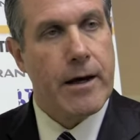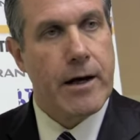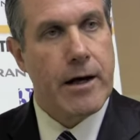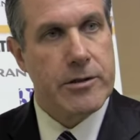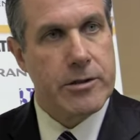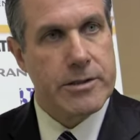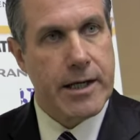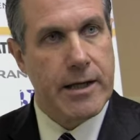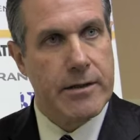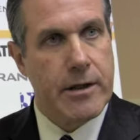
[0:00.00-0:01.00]

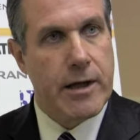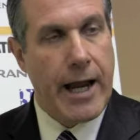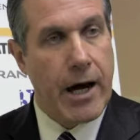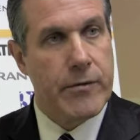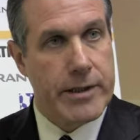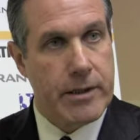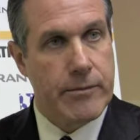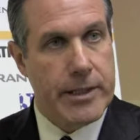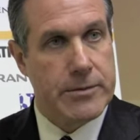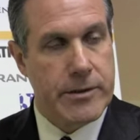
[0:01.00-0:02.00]
understand how they can
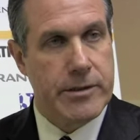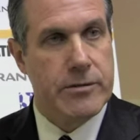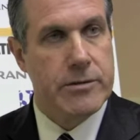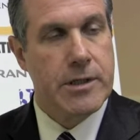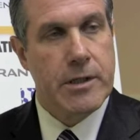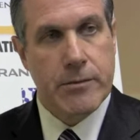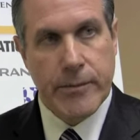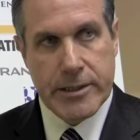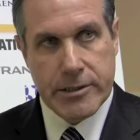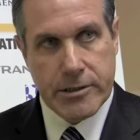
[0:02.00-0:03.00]
best be used, but
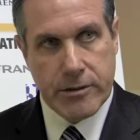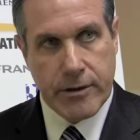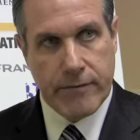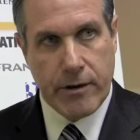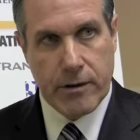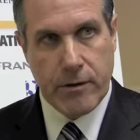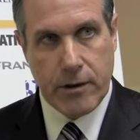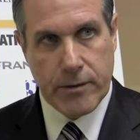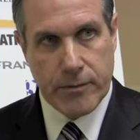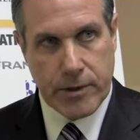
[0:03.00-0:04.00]
making sure they follow
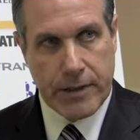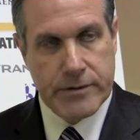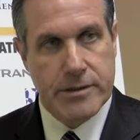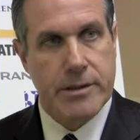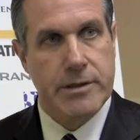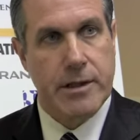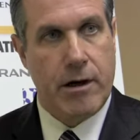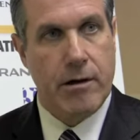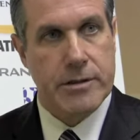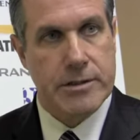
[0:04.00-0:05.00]
all the privacy,
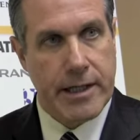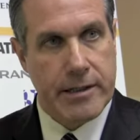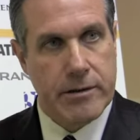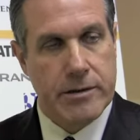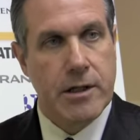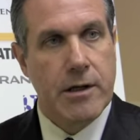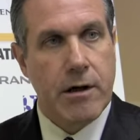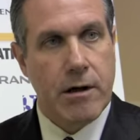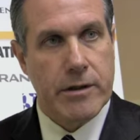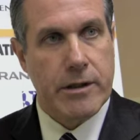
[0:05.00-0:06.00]
all the standards,
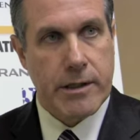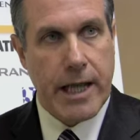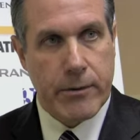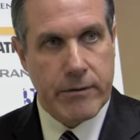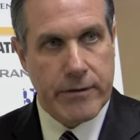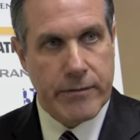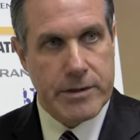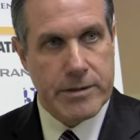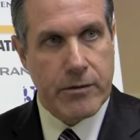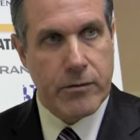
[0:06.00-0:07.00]
all the collaborative
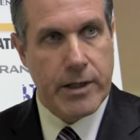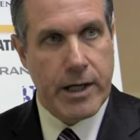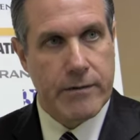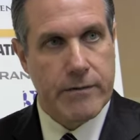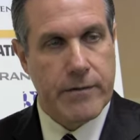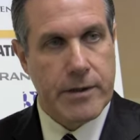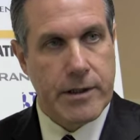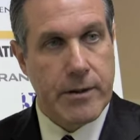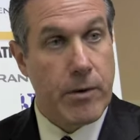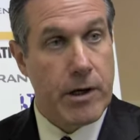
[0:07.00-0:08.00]
efforts that we have
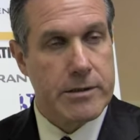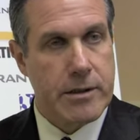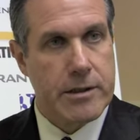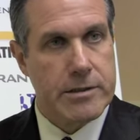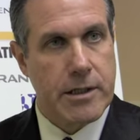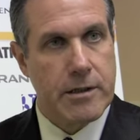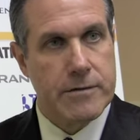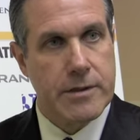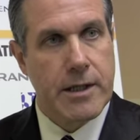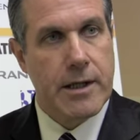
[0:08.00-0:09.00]
embarked on
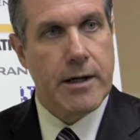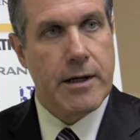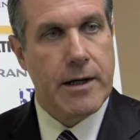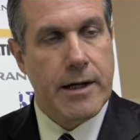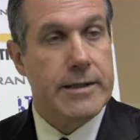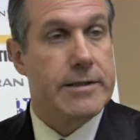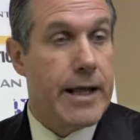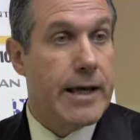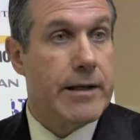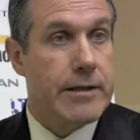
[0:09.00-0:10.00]
ourselves. And to
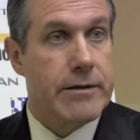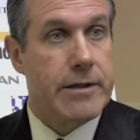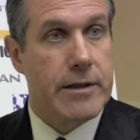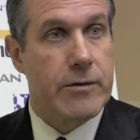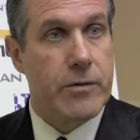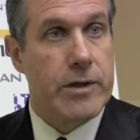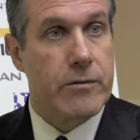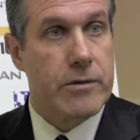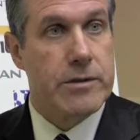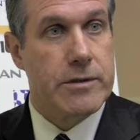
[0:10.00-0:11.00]
that end, I think that
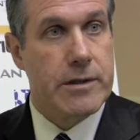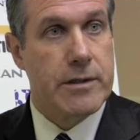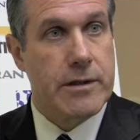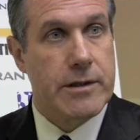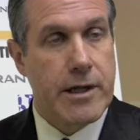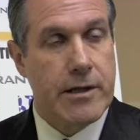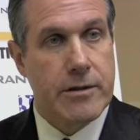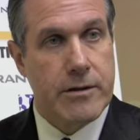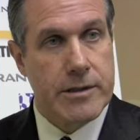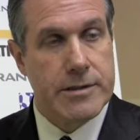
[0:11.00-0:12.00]
we would
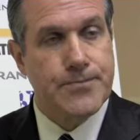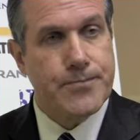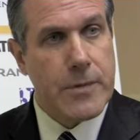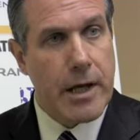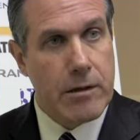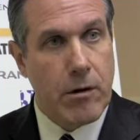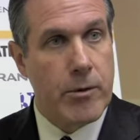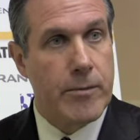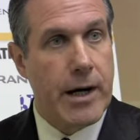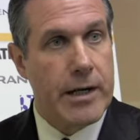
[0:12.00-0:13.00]
encourage a
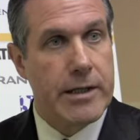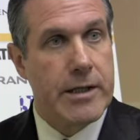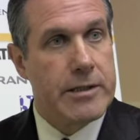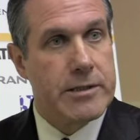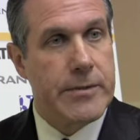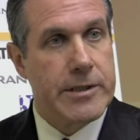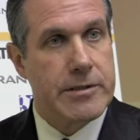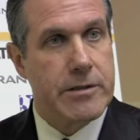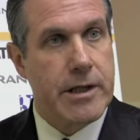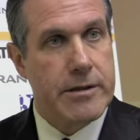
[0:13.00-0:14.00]
global body to make
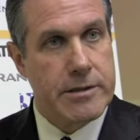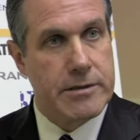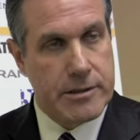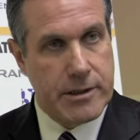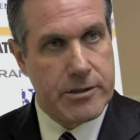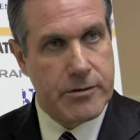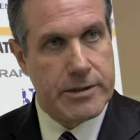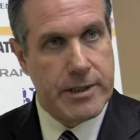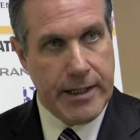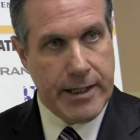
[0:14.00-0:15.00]
sure that these
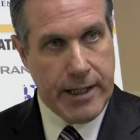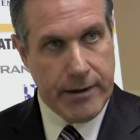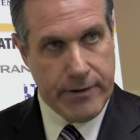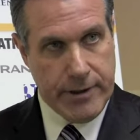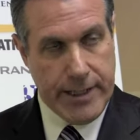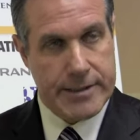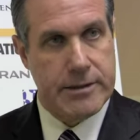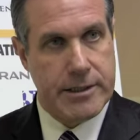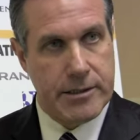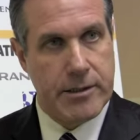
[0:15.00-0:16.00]
countries have an
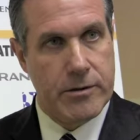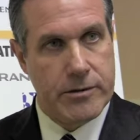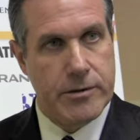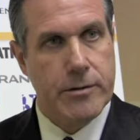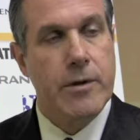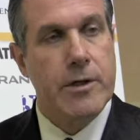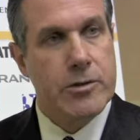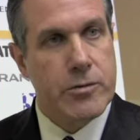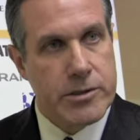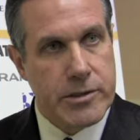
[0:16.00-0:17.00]
entity to go to
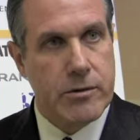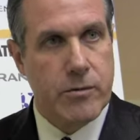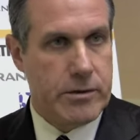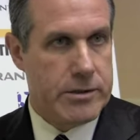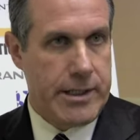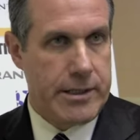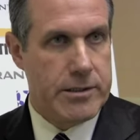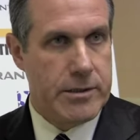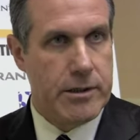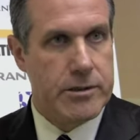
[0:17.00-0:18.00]
ensure what those
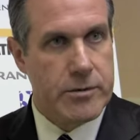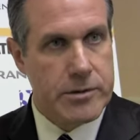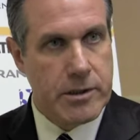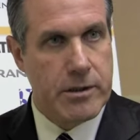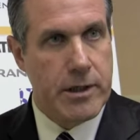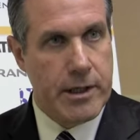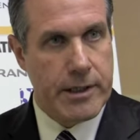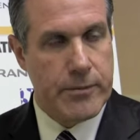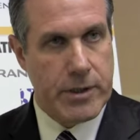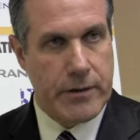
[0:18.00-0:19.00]
standards are, to ensure
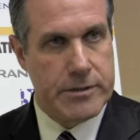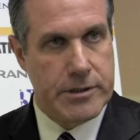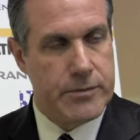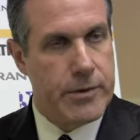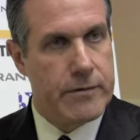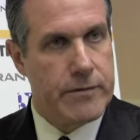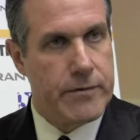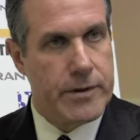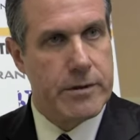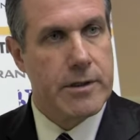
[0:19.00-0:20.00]
that privacy is being
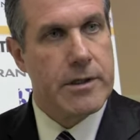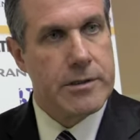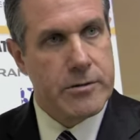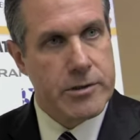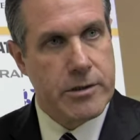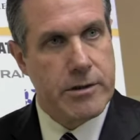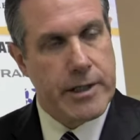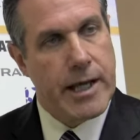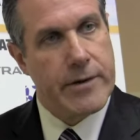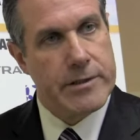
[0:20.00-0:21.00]
fulfilled, to ensure that
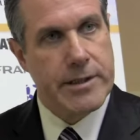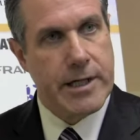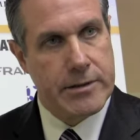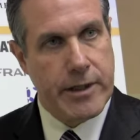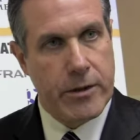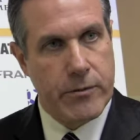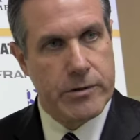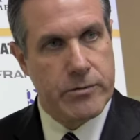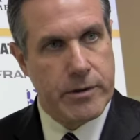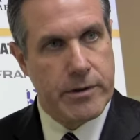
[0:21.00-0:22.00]
they have educational
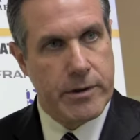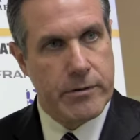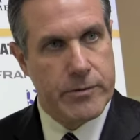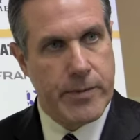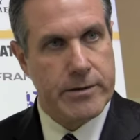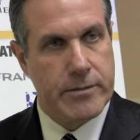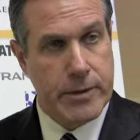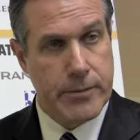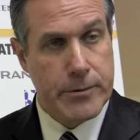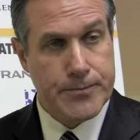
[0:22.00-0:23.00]
outreach with the respective
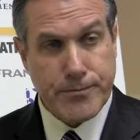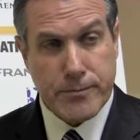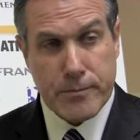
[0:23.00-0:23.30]
people